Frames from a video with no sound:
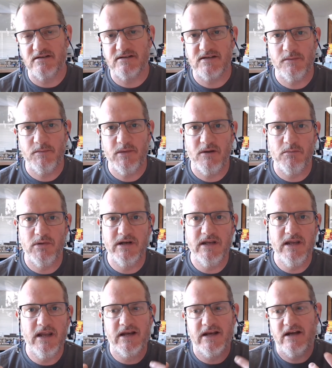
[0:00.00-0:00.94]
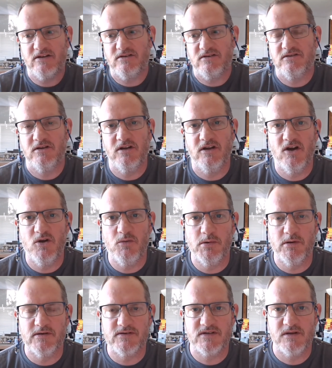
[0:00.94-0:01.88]
somehow bringing it out into the
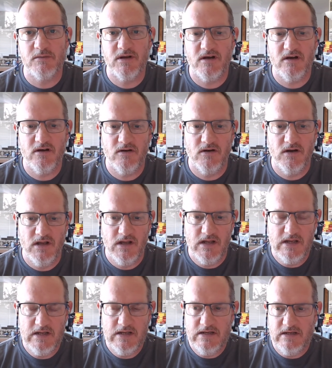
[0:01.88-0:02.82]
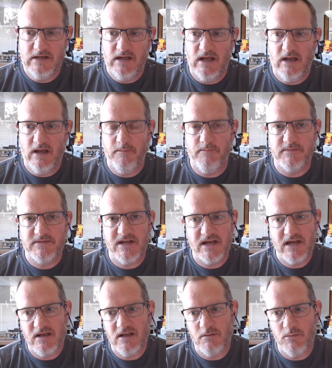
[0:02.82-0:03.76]
open, somehow taking the